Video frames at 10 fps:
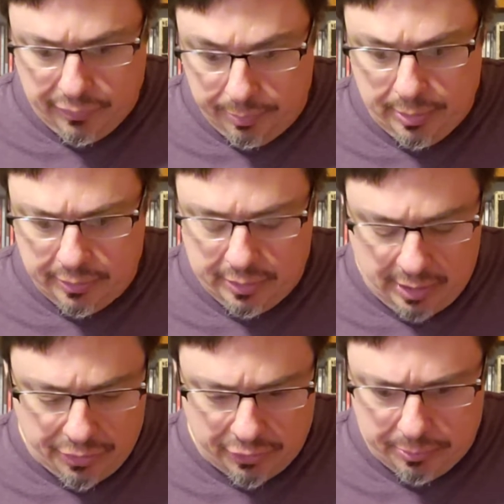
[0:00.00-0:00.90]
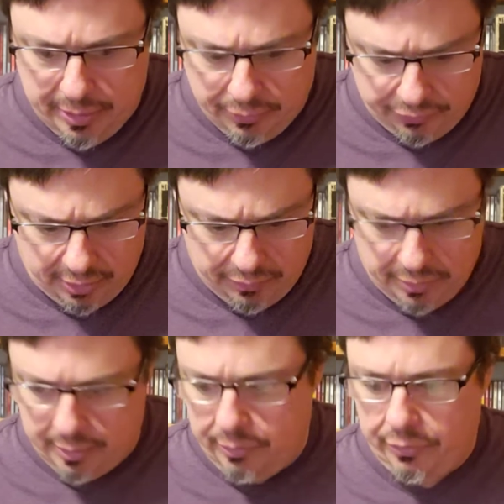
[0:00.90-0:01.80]
the Beatles covered
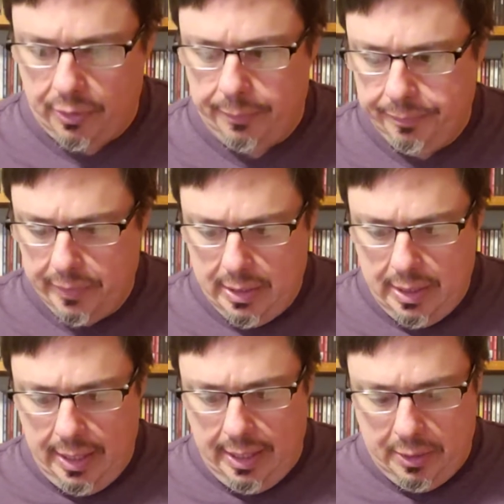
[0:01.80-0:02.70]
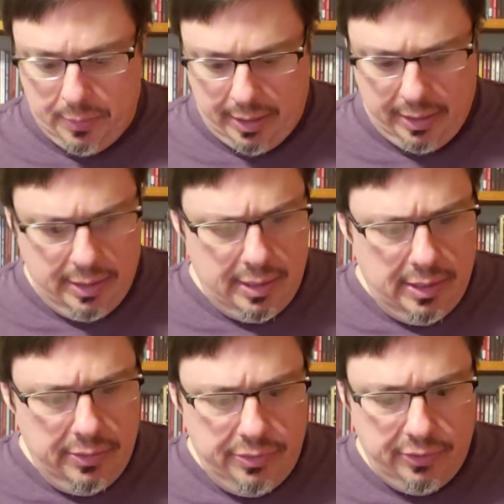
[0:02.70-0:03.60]
it. So, anyway,
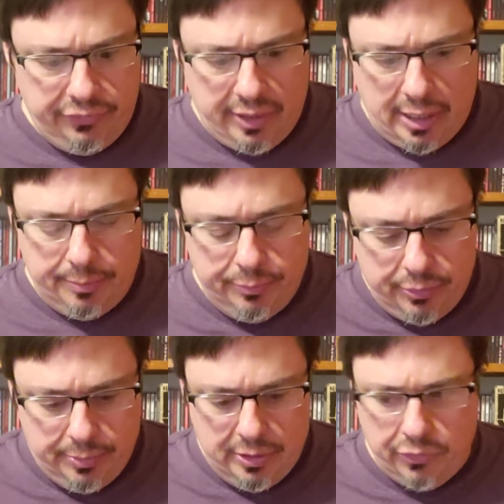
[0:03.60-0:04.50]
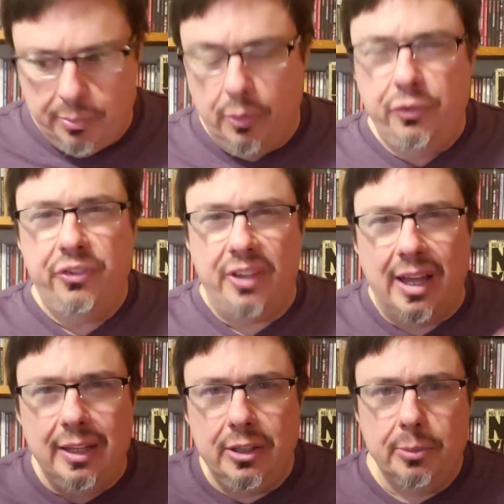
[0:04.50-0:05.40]
this album to me is the most
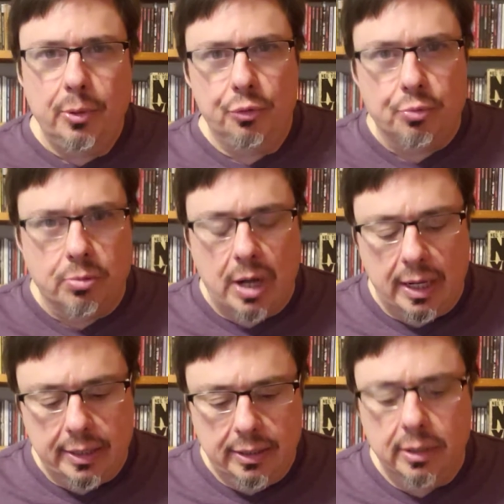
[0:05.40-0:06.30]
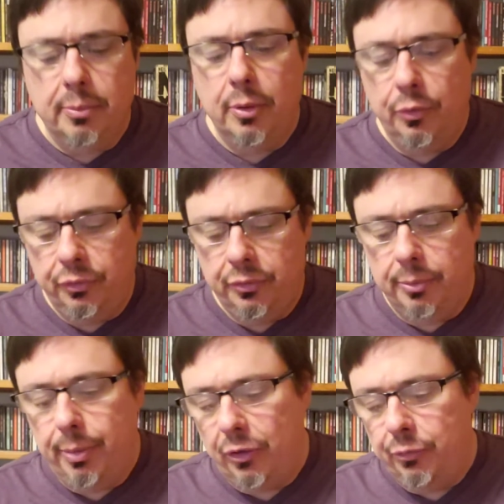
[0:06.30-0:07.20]
solid, the most rockin', the
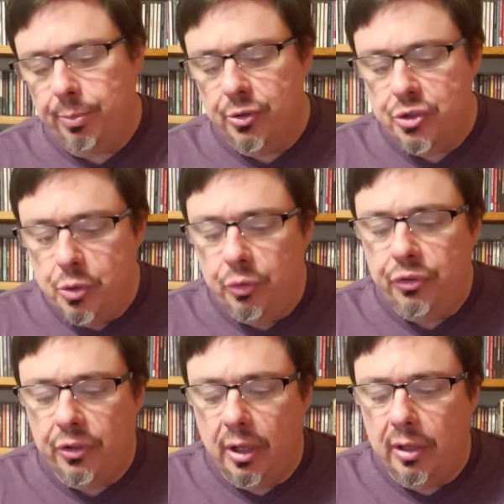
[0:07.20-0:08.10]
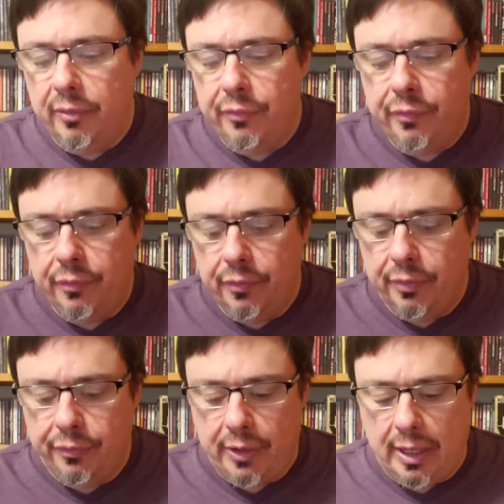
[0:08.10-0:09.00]
best produced of the
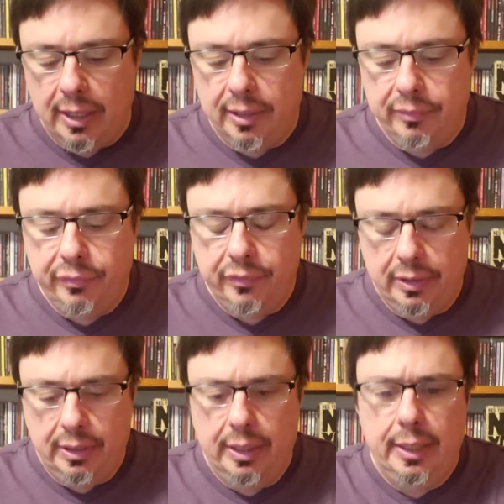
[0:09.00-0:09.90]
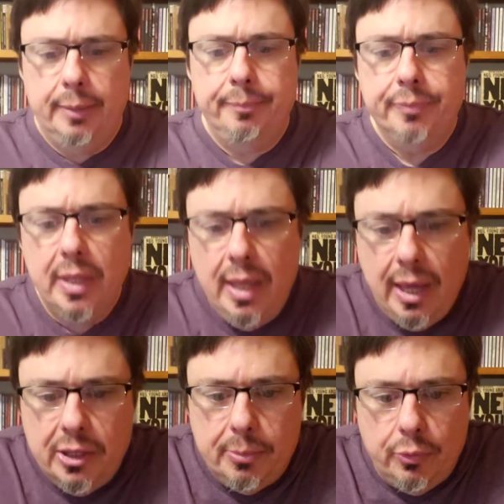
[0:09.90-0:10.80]
five, and
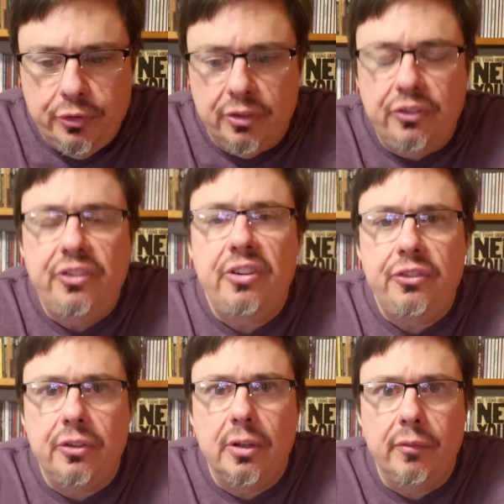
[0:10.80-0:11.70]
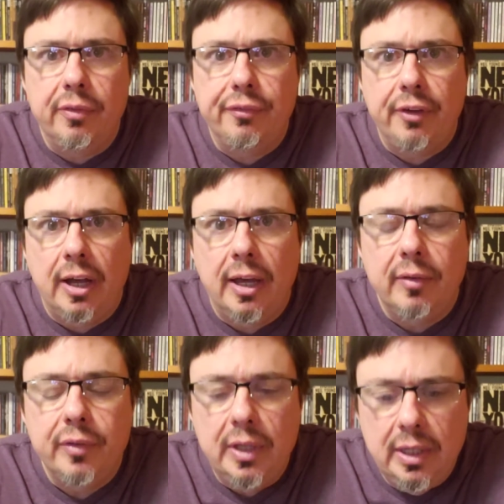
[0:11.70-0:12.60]
the most consistent of the
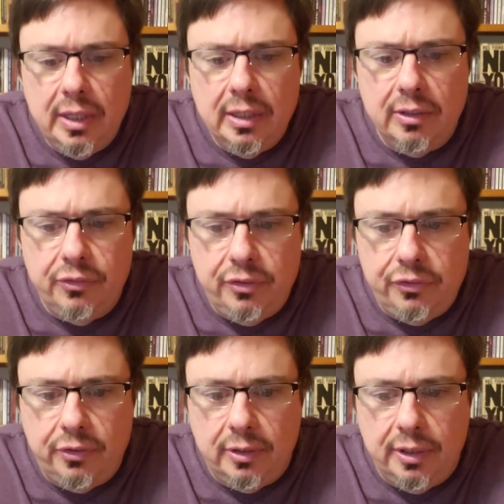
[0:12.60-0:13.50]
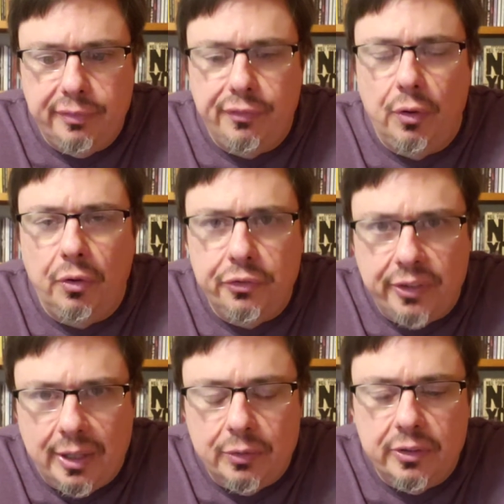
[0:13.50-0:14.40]
five. Consistently full
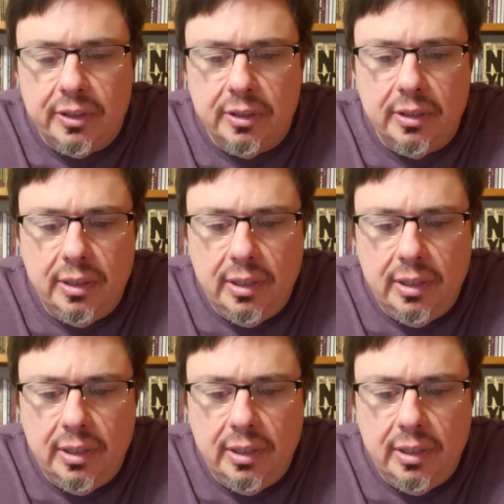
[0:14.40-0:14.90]
sounding,